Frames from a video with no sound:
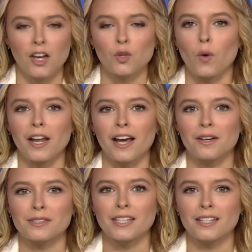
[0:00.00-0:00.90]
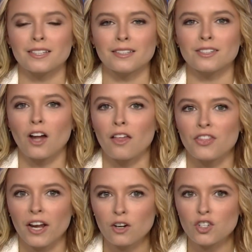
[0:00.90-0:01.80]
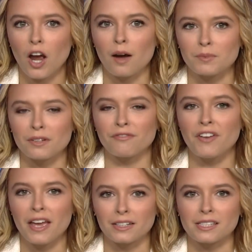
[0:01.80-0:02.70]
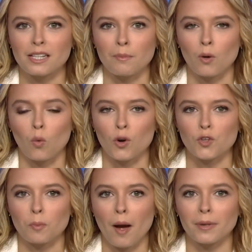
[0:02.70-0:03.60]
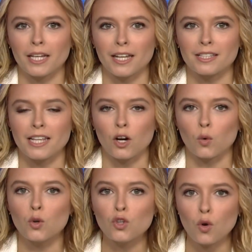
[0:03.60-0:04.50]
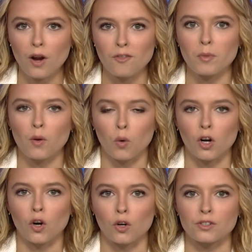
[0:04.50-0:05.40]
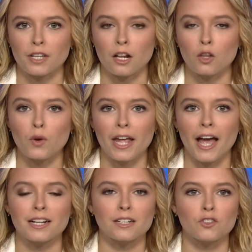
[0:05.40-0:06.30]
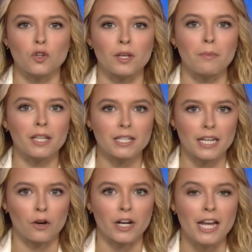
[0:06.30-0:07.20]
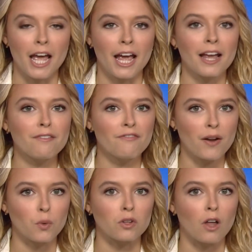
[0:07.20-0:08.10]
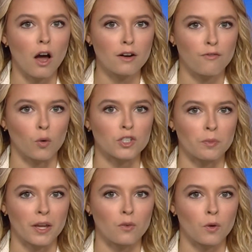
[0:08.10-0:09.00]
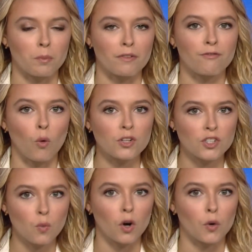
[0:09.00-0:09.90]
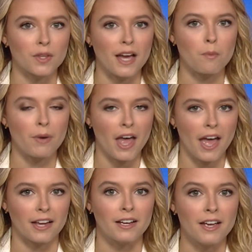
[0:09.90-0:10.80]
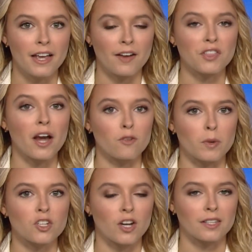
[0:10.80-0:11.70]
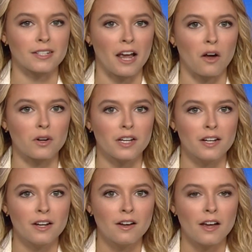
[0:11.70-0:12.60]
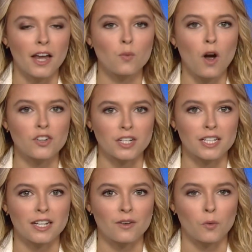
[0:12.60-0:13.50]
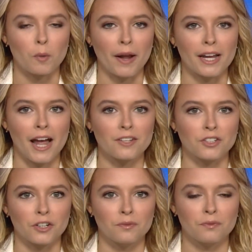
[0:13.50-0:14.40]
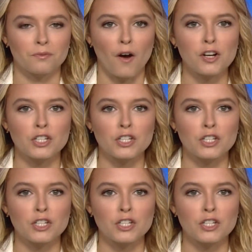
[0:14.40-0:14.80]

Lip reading: The White House says this is not their job to fix, but warns Republicans that crucial government workers, including active duty military and federal law enforcement, would be forced to work without pay if the government shuts down. In Washington, Rebecca Castor, Fox